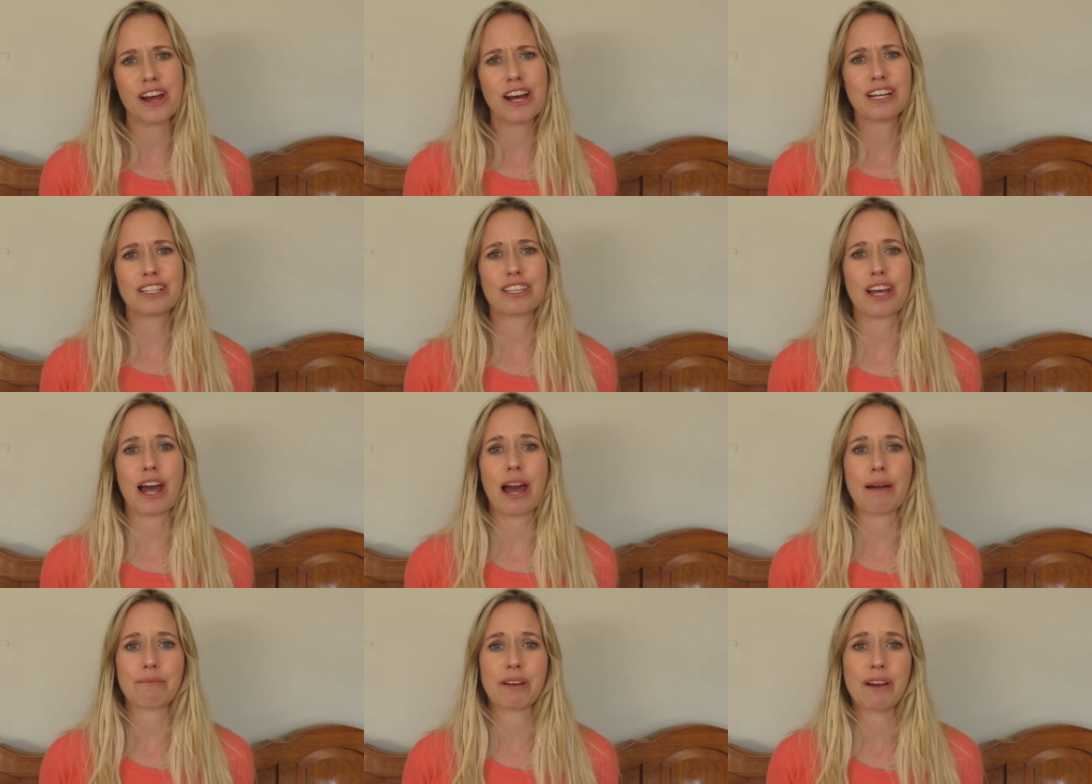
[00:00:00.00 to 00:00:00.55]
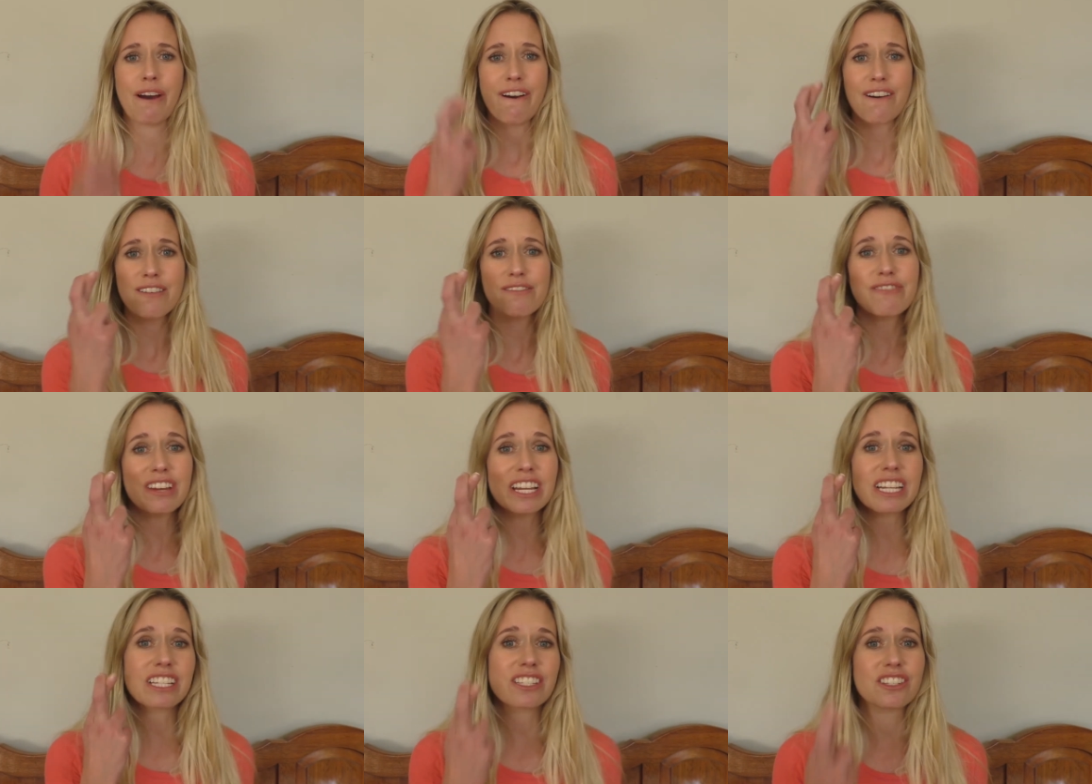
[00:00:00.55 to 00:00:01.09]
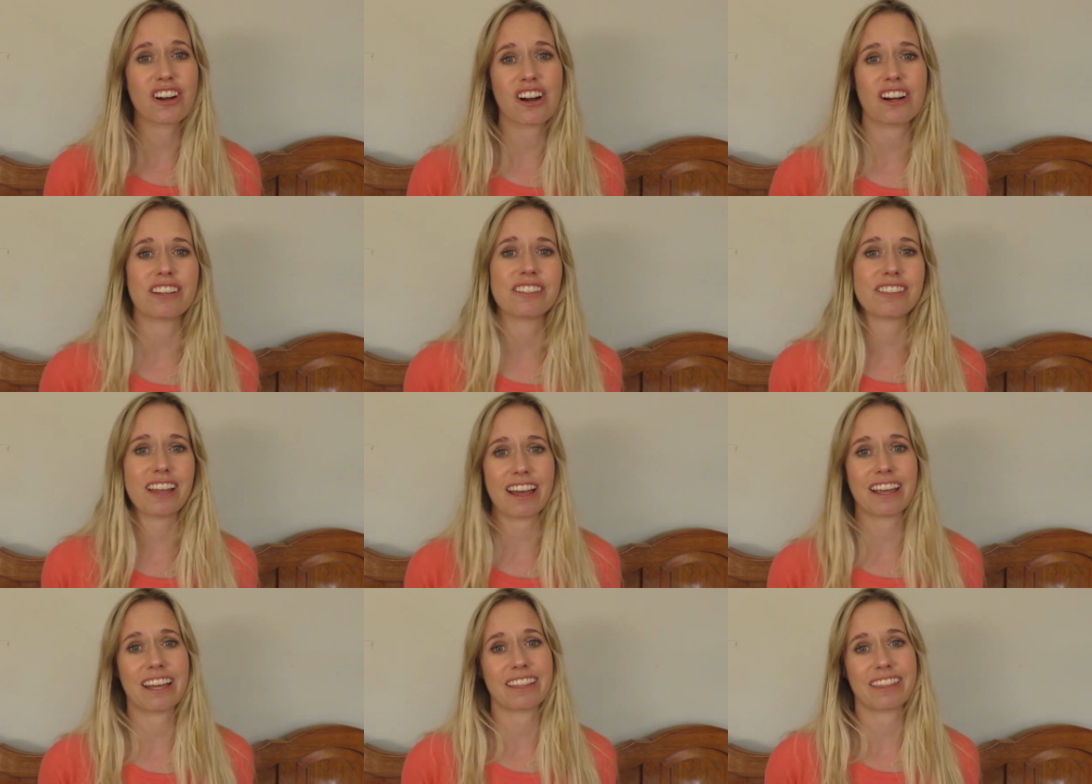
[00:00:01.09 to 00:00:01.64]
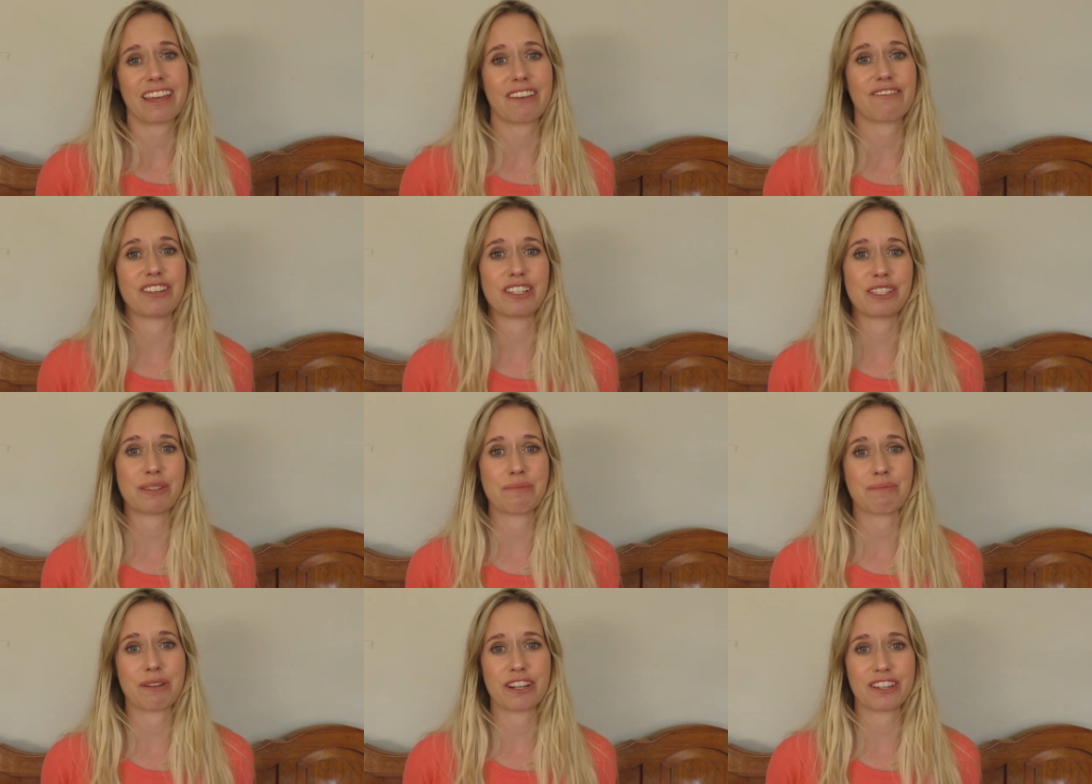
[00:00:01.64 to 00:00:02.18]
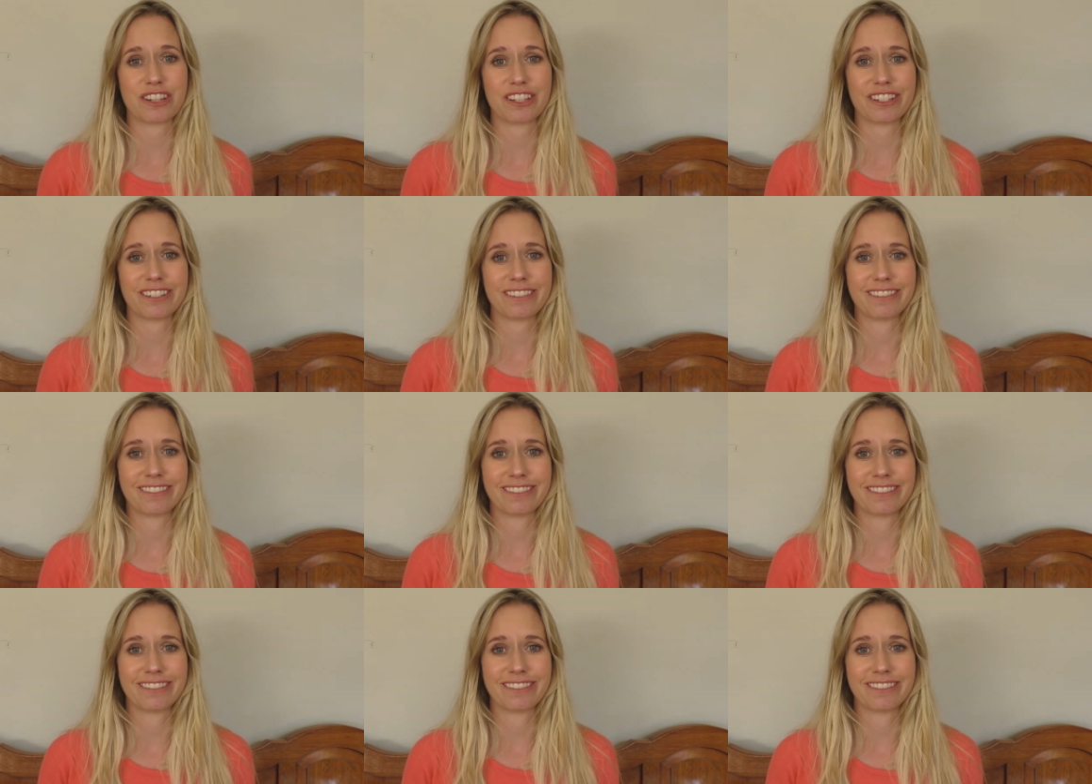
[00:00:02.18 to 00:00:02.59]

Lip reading: So I'm fingers crossed I get that first impression.